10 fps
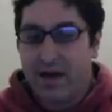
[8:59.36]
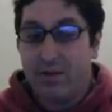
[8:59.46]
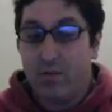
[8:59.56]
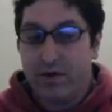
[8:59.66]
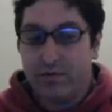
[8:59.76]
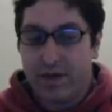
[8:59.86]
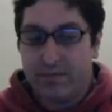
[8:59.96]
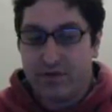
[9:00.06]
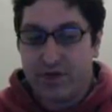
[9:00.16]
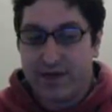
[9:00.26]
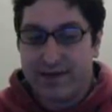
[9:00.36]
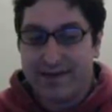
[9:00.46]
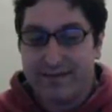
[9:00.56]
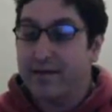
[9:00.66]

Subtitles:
But I will double check.